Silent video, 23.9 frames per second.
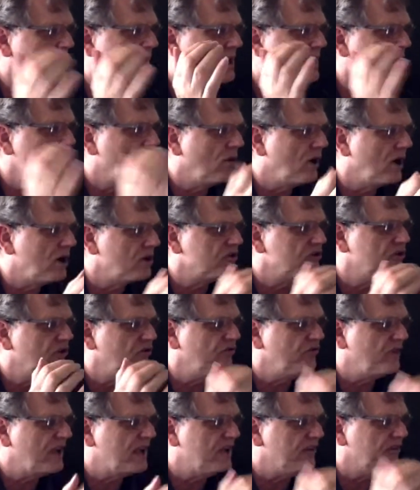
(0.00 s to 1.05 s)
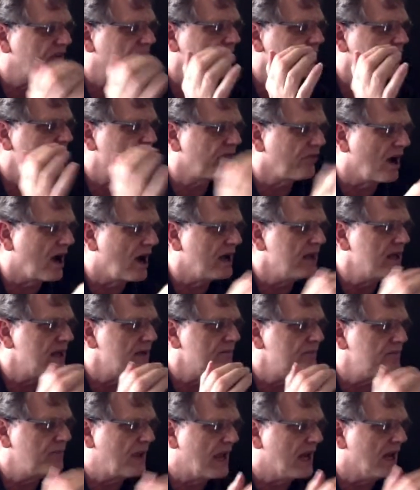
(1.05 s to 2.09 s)
He washed his face in the frying
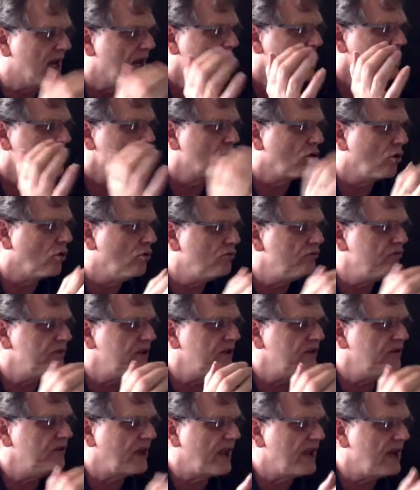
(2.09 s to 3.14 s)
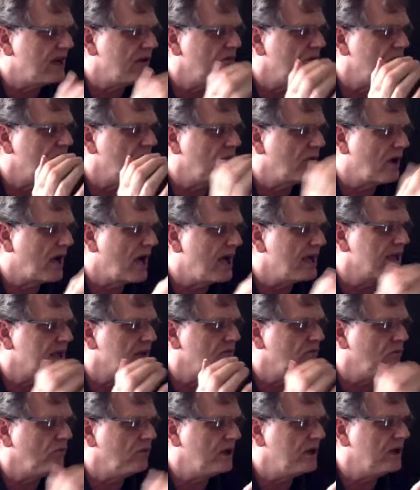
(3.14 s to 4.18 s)
pan, combed his hair with a
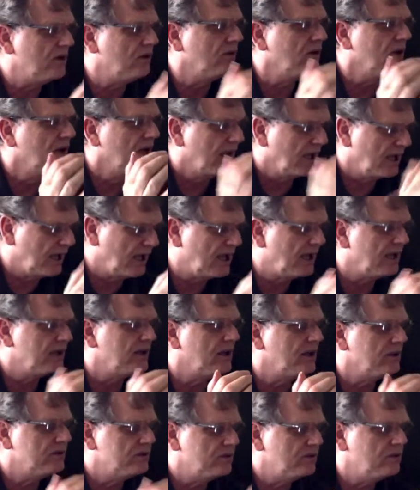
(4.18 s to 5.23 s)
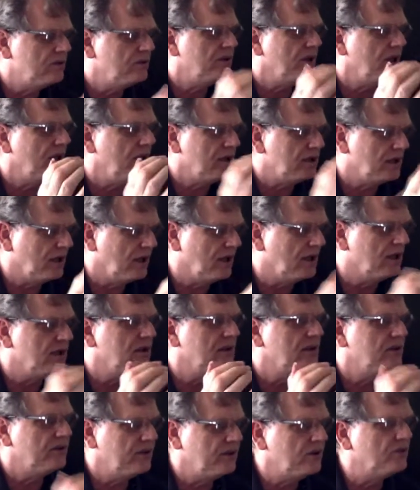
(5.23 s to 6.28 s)
wagon wheel, had a toothache in
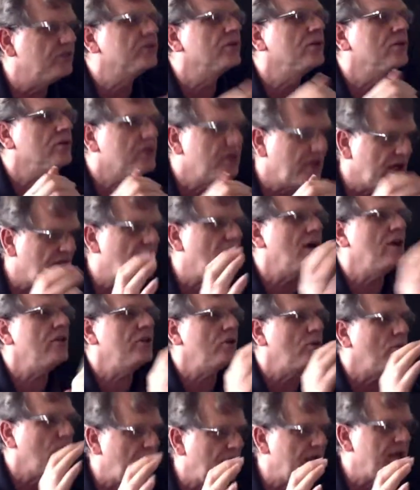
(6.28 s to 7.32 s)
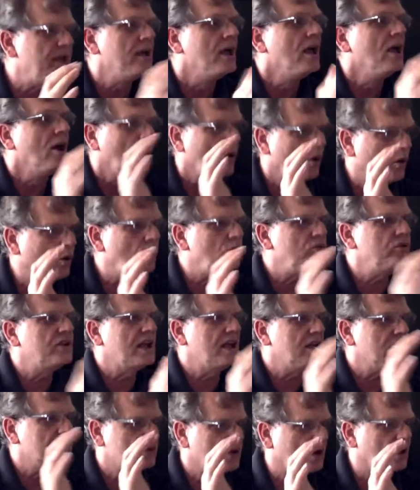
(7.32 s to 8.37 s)
his heel. So get out of the way, Old
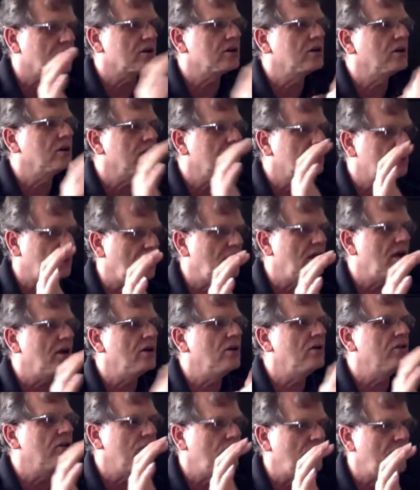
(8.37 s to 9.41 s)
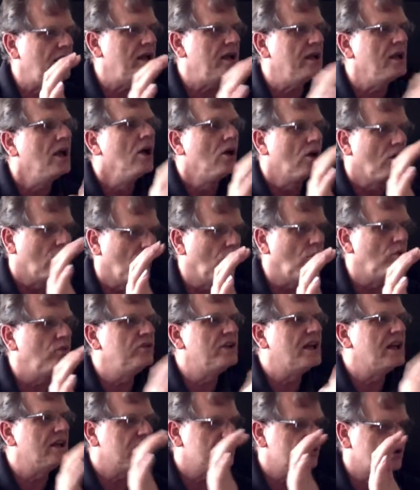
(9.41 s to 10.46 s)
Dan Tucker, get out of the way, Old
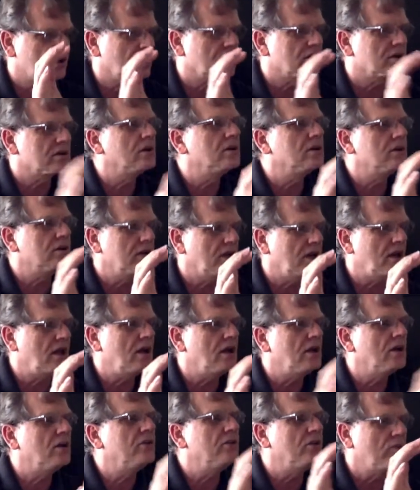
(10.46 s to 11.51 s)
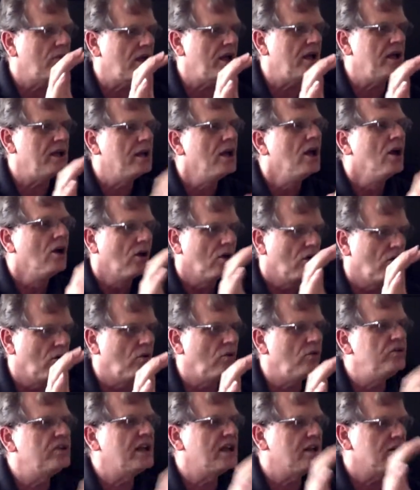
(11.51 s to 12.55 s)
Dan Tucker, get out of the way,
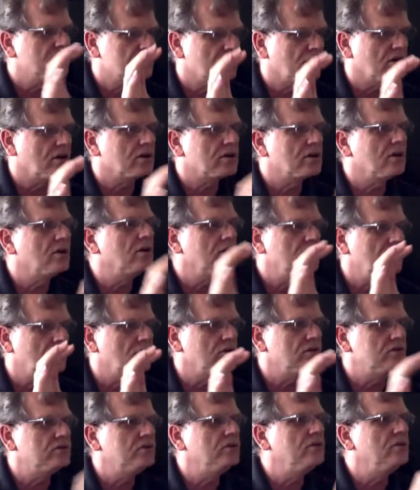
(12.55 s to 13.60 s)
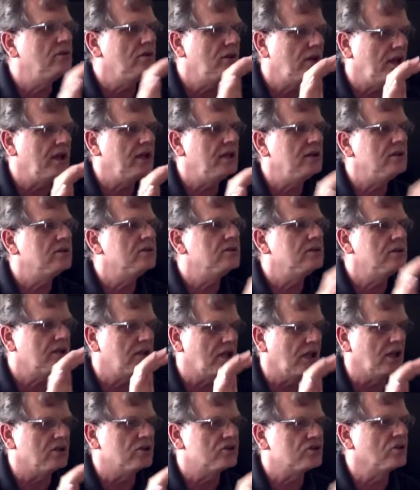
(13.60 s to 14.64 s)
Old Dan Tucker, you're too late to
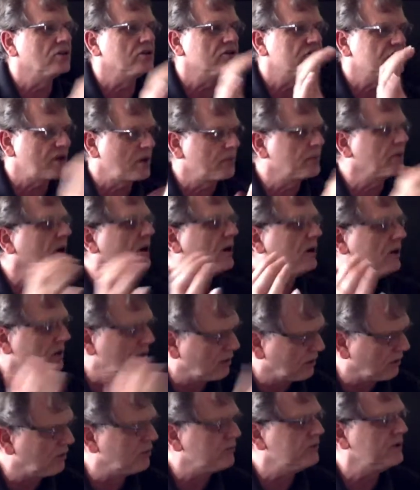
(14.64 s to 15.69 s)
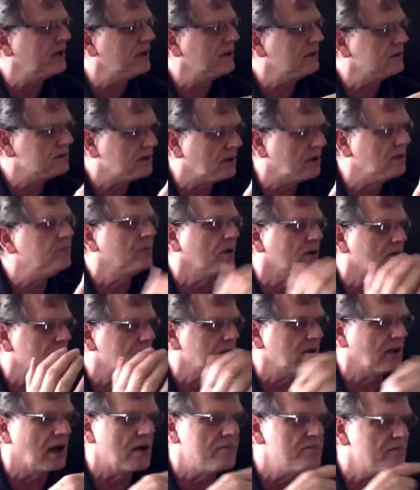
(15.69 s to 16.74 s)
get your supper. Old Dan Dump,
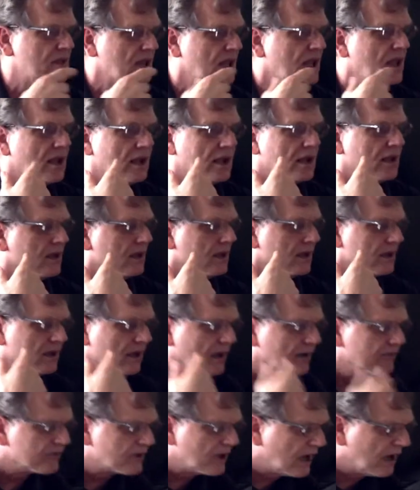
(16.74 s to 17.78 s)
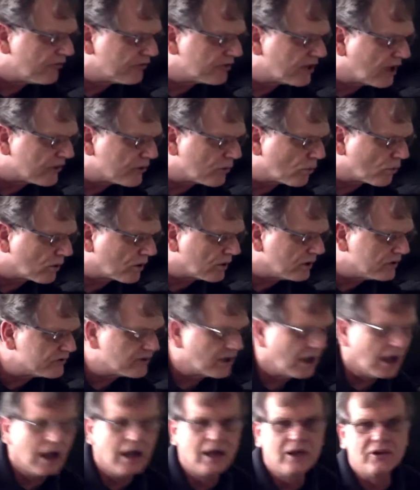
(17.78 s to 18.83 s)
I forgot the words.
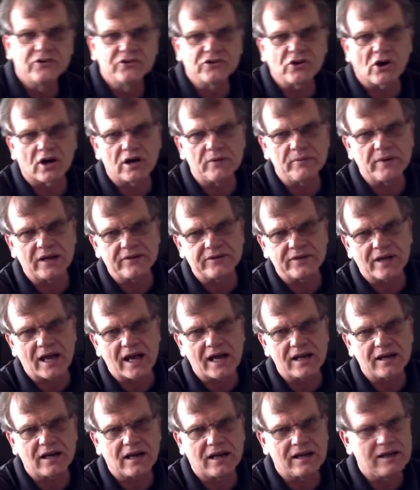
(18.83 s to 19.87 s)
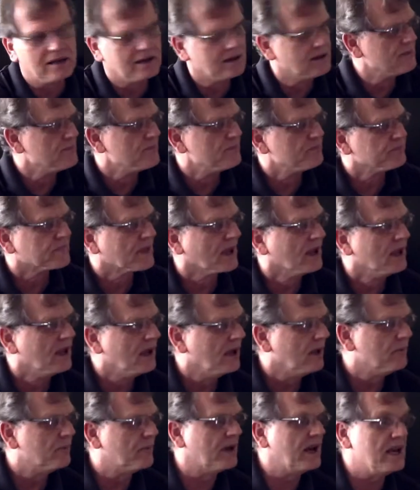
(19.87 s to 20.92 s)
Sorry about that.
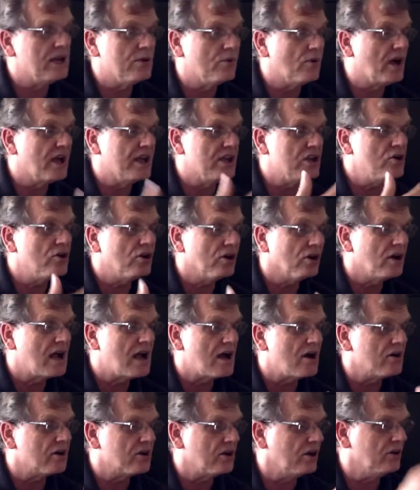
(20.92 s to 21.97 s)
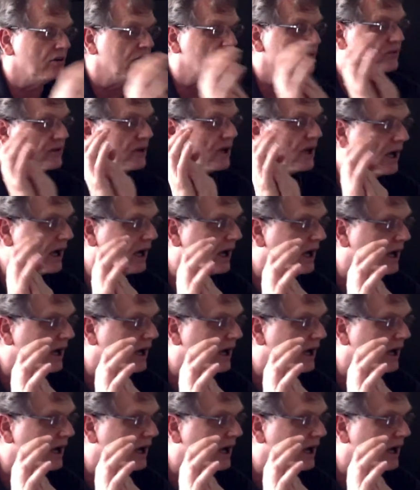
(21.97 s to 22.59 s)
But anyway, you hear how it goes. So